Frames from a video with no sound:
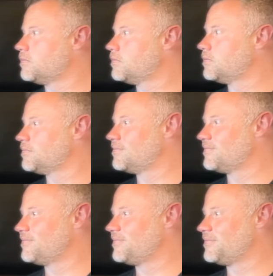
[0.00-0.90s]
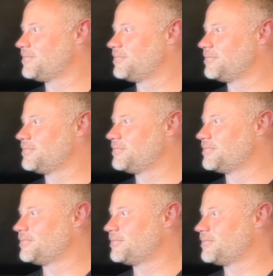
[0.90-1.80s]

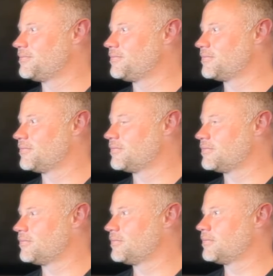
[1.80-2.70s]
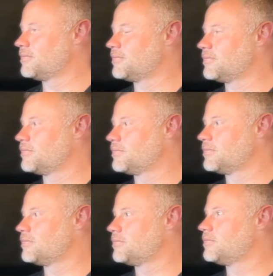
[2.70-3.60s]
This person isn't speaking.